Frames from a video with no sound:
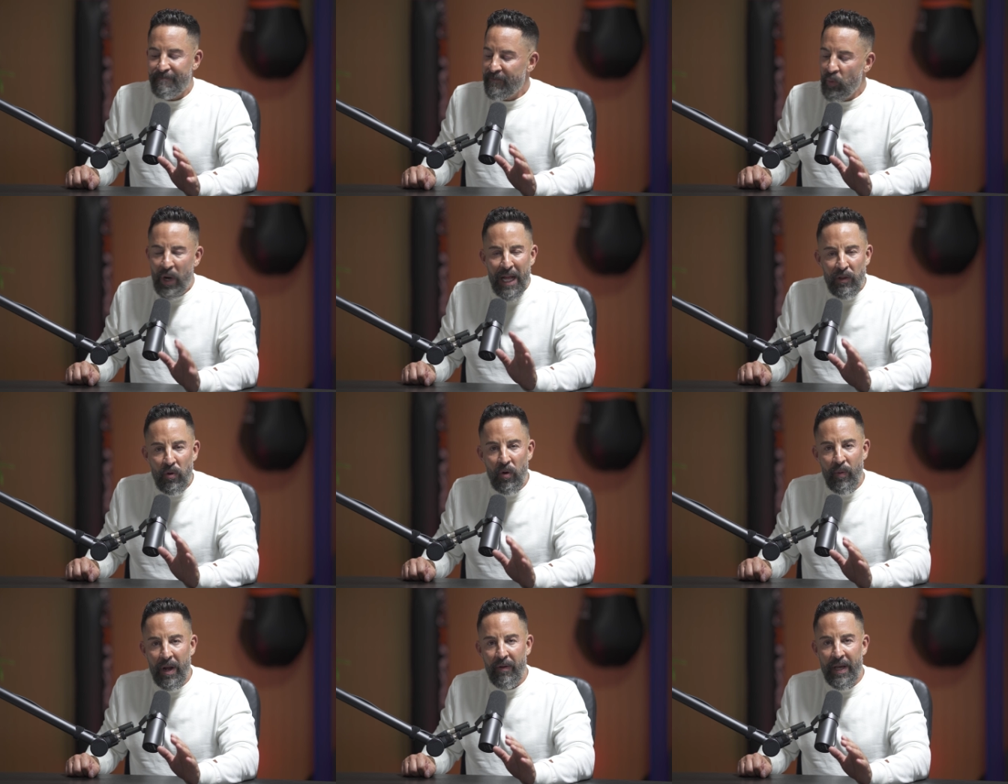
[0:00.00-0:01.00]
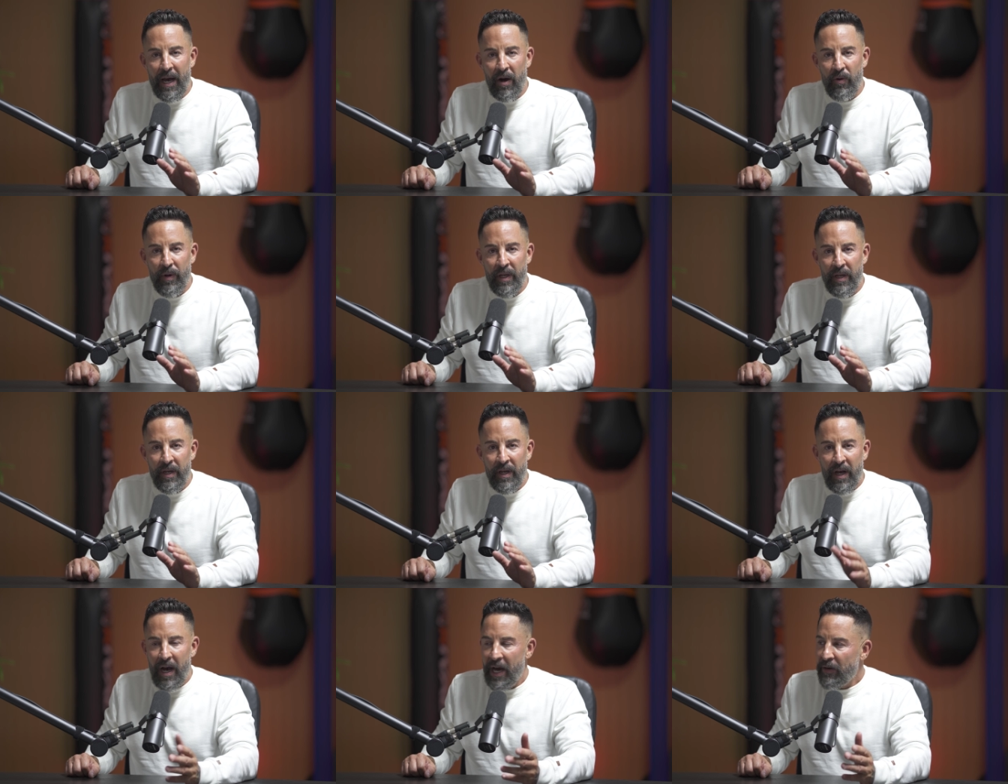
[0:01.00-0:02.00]
When I look around Calgary,
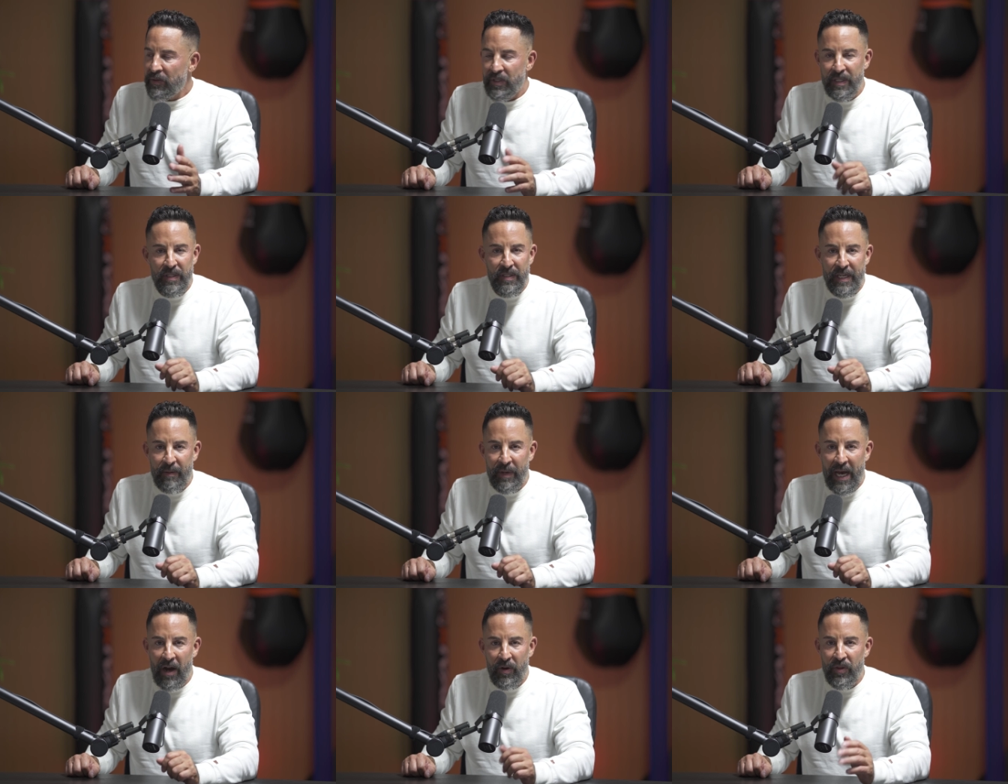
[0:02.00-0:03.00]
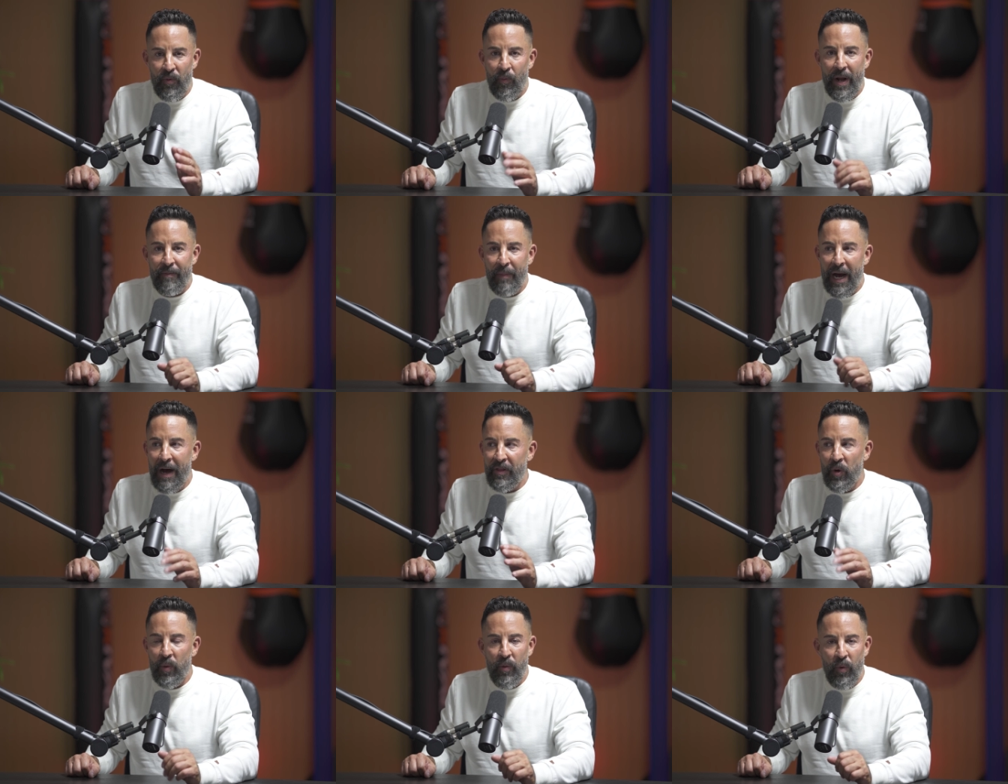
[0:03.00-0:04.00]
I don't see the same Calgary, the Red Mile
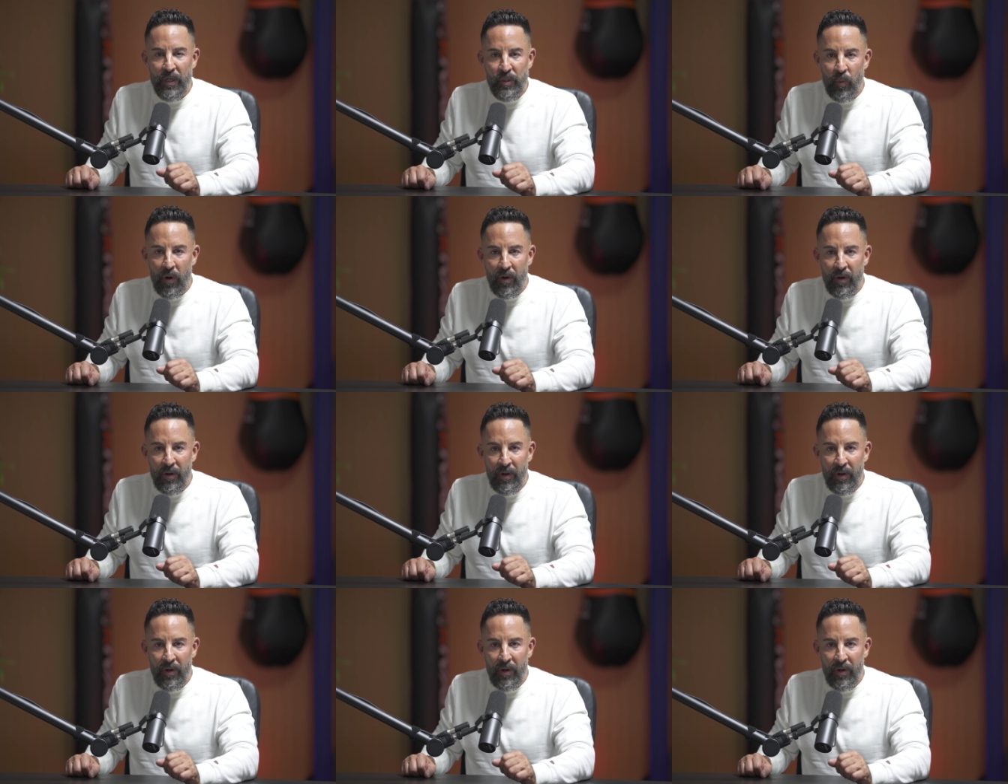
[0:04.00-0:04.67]
that we once were.